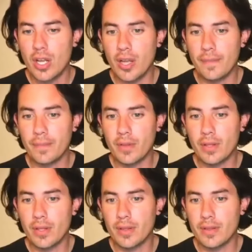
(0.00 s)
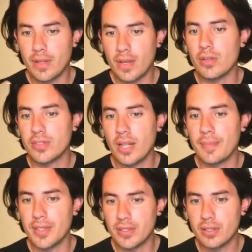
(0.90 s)
Um, oh,
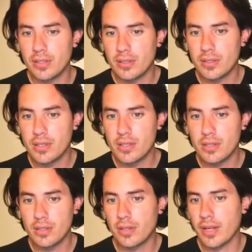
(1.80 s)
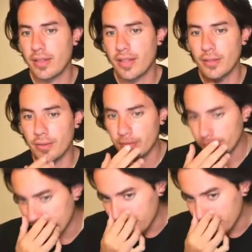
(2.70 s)
salamander. Okay, thank you.